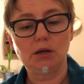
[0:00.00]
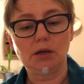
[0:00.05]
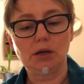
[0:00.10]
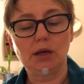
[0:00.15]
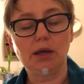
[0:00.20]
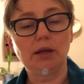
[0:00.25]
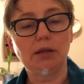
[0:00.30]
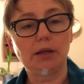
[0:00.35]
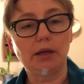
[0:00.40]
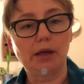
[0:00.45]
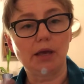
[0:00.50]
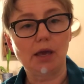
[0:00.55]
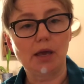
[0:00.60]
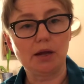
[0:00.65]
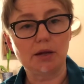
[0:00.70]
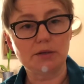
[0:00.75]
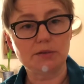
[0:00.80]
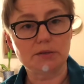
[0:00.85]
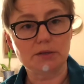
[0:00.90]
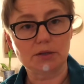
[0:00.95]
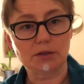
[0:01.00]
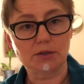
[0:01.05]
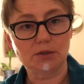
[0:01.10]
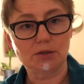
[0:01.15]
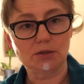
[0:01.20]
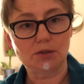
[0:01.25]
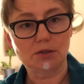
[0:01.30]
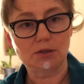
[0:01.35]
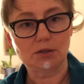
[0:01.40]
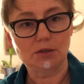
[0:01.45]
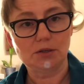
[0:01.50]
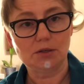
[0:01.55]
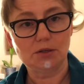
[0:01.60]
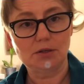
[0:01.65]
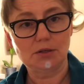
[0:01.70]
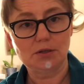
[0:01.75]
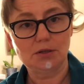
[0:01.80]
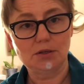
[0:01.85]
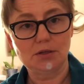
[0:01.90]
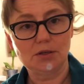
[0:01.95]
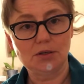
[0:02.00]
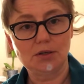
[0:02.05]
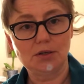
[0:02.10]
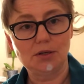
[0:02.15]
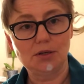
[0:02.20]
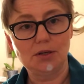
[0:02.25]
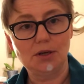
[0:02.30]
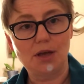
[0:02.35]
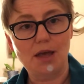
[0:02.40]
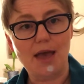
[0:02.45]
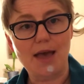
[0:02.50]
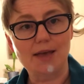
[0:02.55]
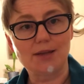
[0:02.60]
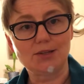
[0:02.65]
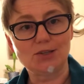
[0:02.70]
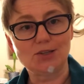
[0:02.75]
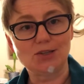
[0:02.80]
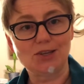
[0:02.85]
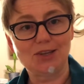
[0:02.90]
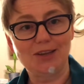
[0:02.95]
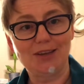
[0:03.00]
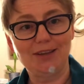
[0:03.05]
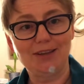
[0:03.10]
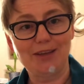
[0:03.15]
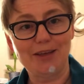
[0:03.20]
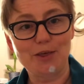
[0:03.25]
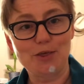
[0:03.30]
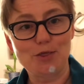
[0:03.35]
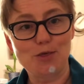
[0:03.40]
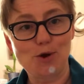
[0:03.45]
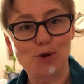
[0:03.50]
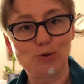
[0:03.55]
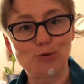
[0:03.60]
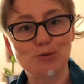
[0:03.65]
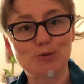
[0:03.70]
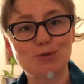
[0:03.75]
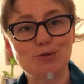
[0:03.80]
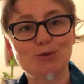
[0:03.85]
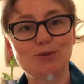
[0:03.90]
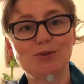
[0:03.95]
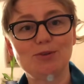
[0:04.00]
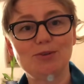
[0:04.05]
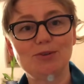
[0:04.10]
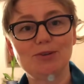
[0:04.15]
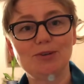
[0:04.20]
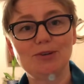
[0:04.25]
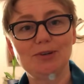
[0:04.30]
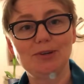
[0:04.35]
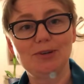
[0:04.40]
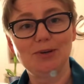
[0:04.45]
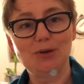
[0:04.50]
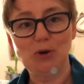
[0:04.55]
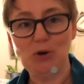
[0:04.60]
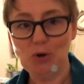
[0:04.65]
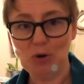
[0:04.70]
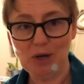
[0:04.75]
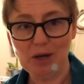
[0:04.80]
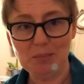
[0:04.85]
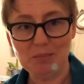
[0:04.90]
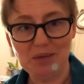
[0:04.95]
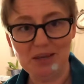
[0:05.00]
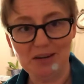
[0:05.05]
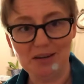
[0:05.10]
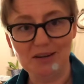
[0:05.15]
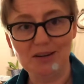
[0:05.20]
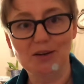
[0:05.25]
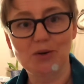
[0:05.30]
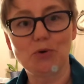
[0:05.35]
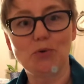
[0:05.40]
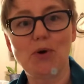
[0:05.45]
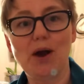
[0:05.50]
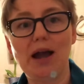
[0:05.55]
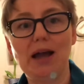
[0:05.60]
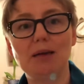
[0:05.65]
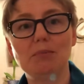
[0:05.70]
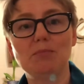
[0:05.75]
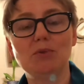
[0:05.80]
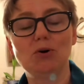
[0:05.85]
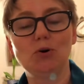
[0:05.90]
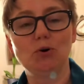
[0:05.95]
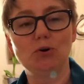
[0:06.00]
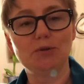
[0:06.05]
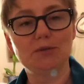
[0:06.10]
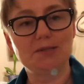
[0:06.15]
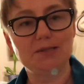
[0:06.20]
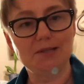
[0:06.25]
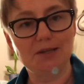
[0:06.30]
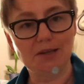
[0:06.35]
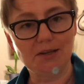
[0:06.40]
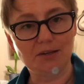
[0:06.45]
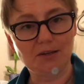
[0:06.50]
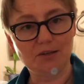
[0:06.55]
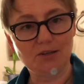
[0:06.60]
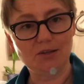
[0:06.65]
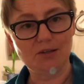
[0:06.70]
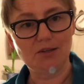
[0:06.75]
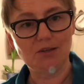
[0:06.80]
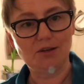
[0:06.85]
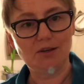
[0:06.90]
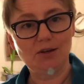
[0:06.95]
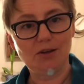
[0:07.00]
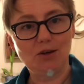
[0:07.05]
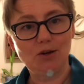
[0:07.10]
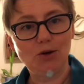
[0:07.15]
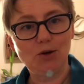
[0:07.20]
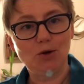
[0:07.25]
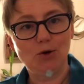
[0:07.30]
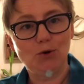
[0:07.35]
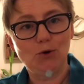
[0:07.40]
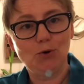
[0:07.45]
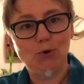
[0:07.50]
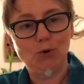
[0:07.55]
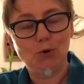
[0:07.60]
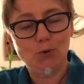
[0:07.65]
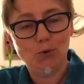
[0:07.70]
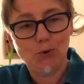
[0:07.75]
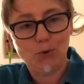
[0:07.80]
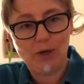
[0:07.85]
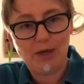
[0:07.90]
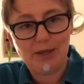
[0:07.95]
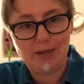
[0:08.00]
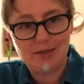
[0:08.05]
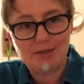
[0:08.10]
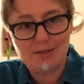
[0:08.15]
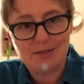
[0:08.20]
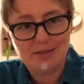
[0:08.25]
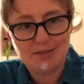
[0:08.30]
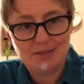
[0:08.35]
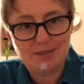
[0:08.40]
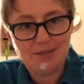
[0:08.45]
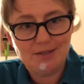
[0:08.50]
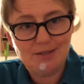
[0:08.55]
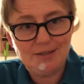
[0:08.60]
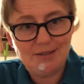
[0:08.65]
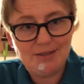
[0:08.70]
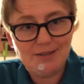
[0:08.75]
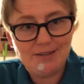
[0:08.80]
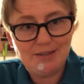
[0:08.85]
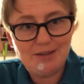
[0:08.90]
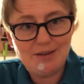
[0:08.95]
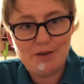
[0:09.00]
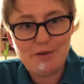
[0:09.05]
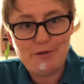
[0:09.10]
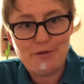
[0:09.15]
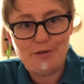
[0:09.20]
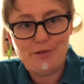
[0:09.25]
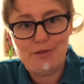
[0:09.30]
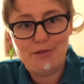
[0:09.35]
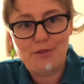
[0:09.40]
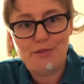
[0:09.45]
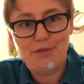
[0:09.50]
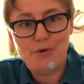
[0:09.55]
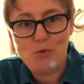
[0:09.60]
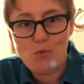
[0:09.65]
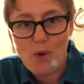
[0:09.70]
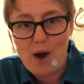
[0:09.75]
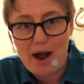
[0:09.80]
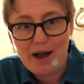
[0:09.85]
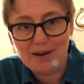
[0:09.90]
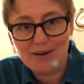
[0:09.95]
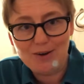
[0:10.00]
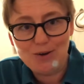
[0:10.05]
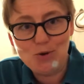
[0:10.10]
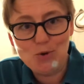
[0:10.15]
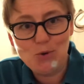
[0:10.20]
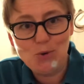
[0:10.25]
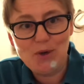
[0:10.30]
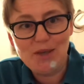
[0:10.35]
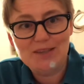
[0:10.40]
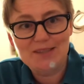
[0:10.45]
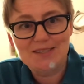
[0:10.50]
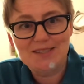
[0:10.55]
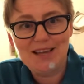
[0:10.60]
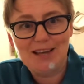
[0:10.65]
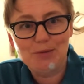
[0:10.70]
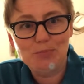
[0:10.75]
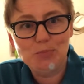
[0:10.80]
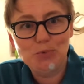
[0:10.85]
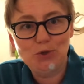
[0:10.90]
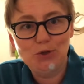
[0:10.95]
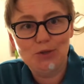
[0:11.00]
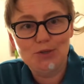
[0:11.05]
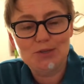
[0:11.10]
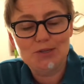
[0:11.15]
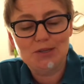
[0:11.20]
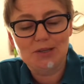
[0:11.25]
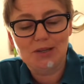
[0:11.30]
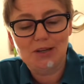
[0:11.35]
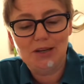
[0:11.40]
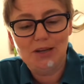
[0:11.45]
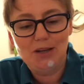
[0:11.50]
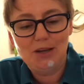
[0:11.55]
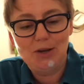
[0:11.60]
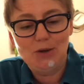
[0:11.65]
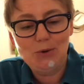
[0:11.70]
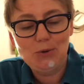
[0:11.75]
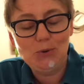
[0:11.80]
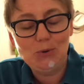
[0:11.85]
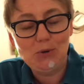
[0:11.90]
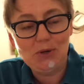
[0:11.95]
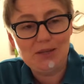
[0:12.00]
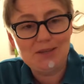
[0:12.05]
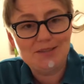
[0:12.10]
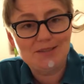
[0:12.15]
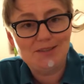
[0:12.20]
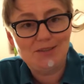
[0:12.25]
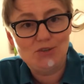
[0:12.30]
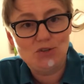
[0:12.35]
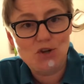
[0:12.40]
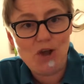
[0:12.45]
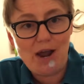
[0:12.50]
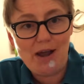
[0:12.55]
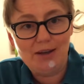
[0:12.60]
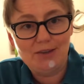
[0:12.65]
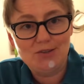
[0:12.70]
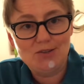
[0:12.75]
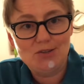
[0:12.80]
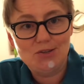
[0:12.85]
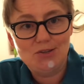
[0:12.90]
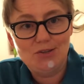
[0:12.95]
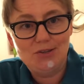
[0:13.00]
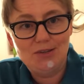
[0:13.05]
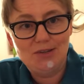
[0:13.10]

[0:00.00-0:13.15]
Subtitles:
killing innocent and killing those who committed a crime or sinned. Who is the one, who is that person, who is the judge